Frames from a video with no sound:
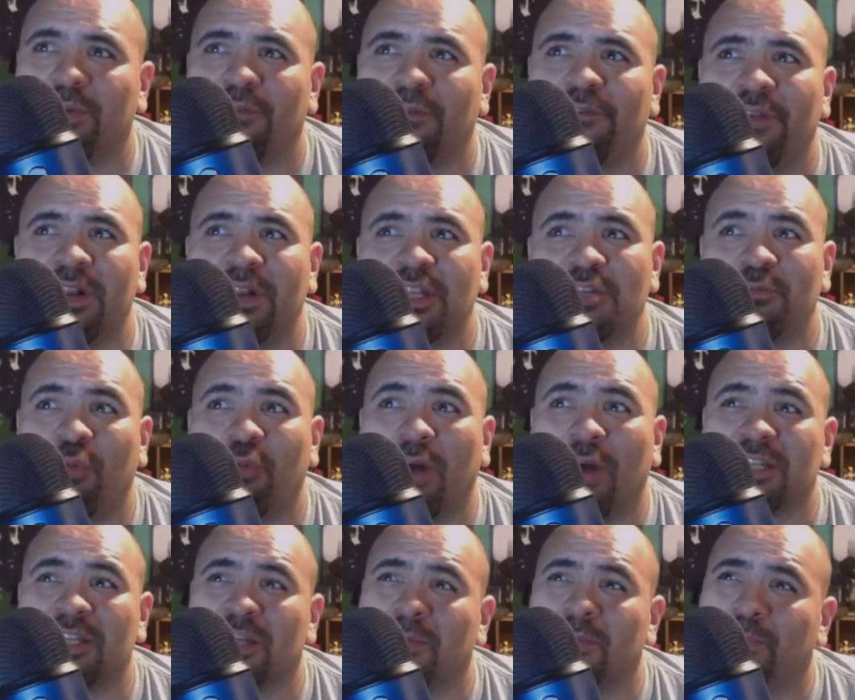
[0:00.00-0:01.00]
finish
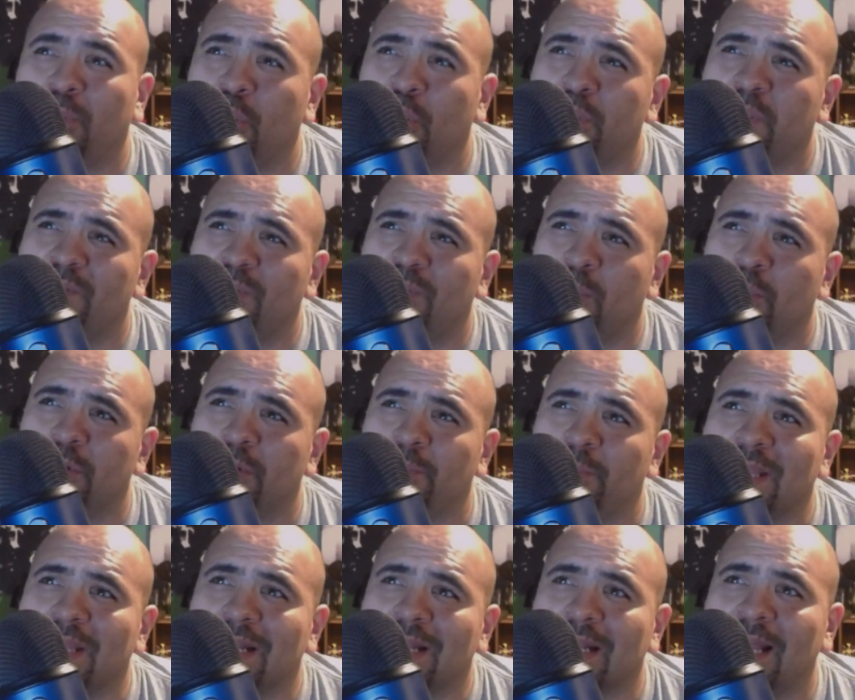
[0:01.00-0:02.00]
watching both of them would
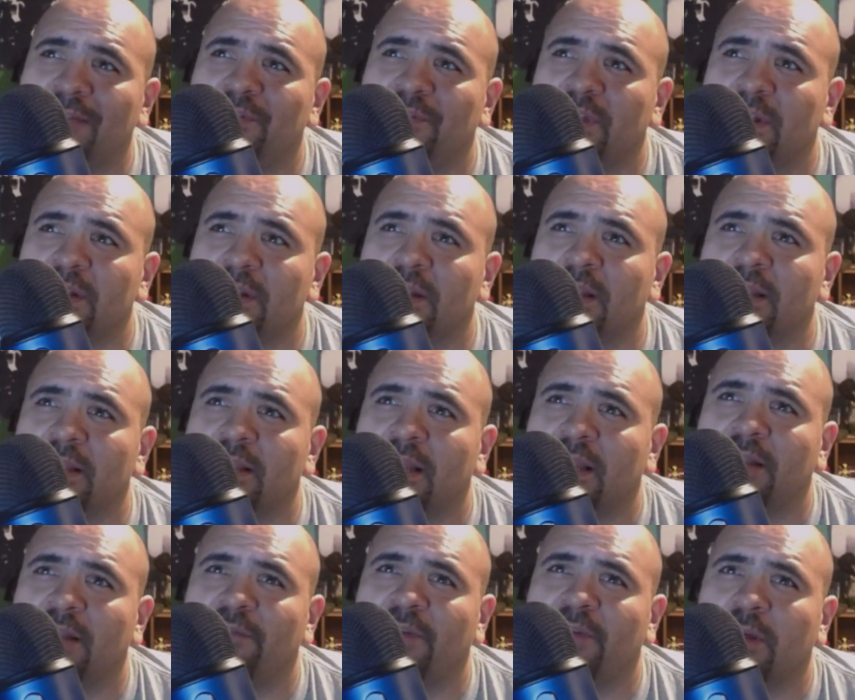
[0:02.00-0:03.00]
be 11, and
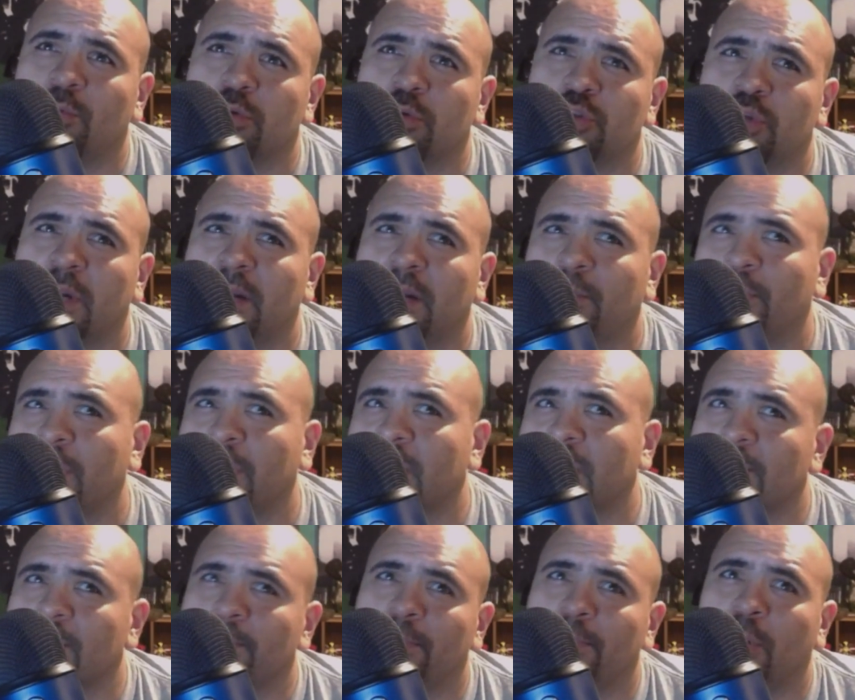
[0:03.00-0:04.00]
then if I would try to break
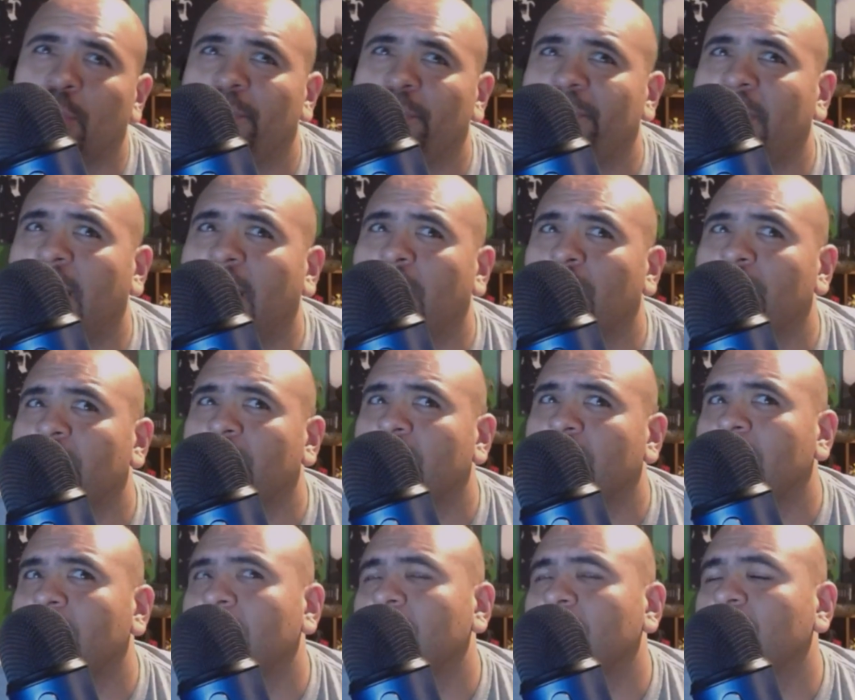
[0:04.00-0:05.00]
them both down,
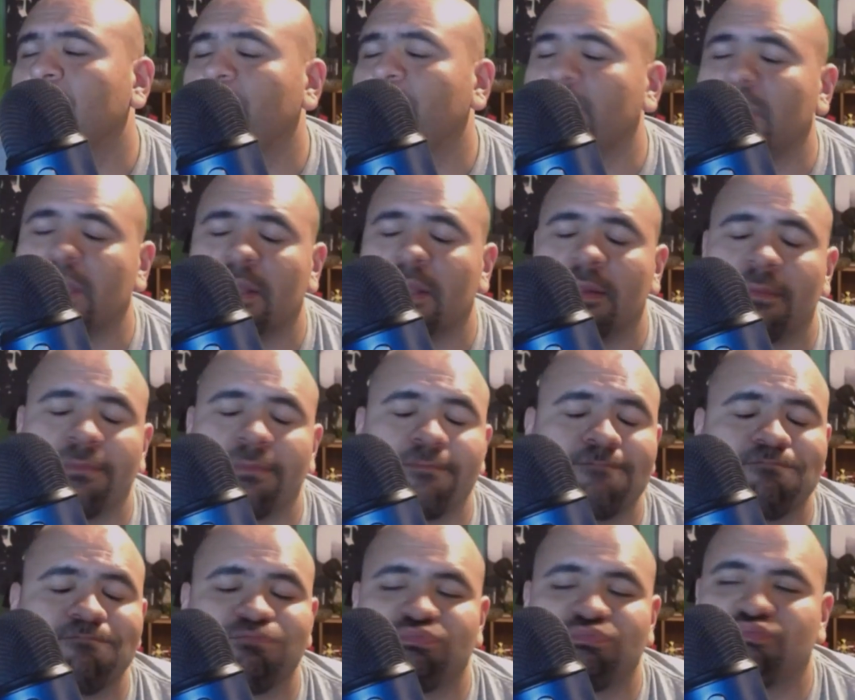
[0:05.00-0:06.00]
it would be
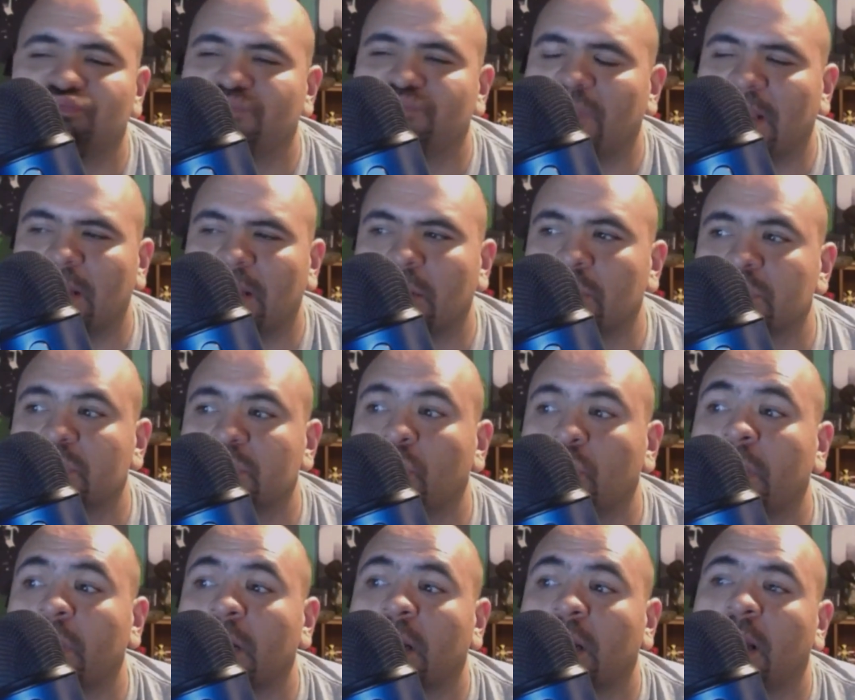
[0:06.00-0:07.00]
like close to
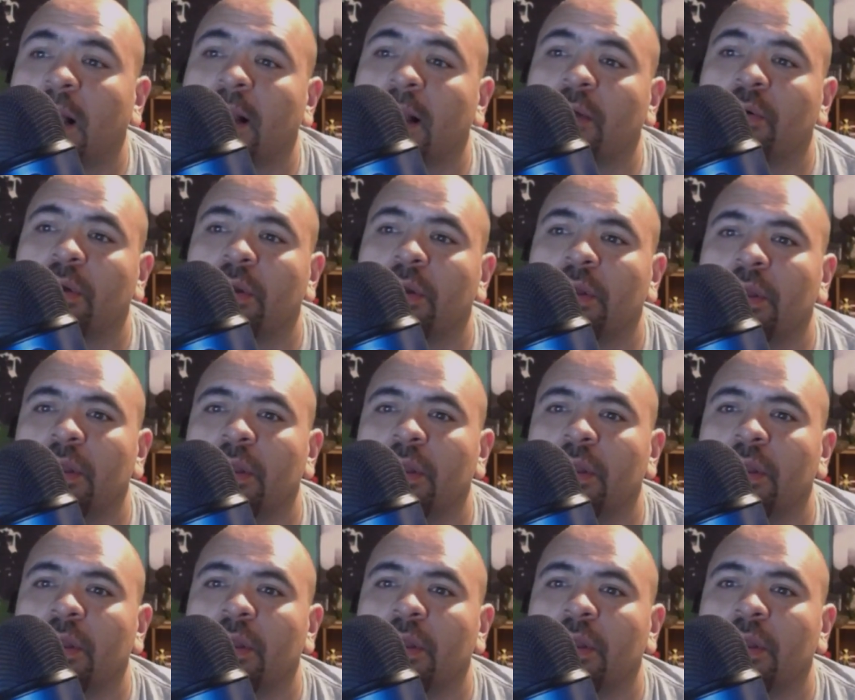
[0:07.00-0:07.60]
1 o'clock,